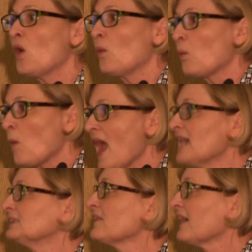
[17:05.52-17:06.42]

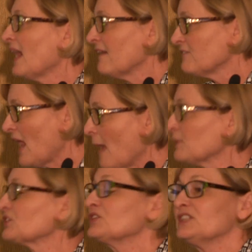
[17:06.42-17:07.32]
when they have the
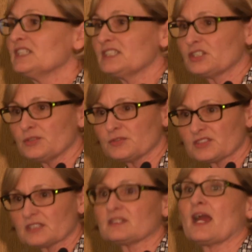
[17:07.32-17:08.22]
opportunity to
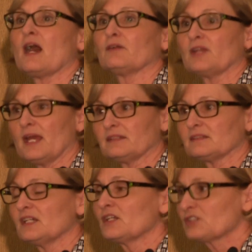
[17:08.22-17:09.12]
sit down and
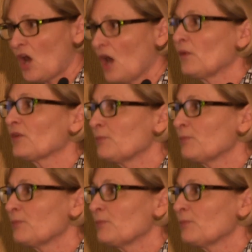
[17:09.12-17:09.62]
talk with